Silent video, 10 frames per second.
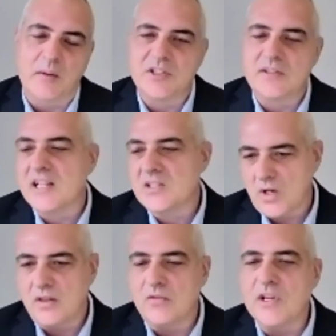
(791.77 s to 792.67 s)
And so that's one
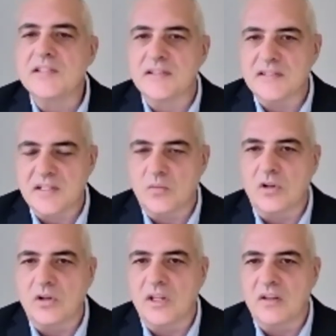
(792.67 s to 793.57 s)
of the reasons that we're
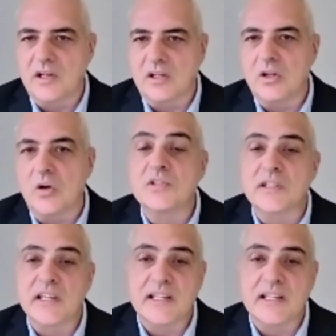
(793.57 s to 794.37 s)
looking very closely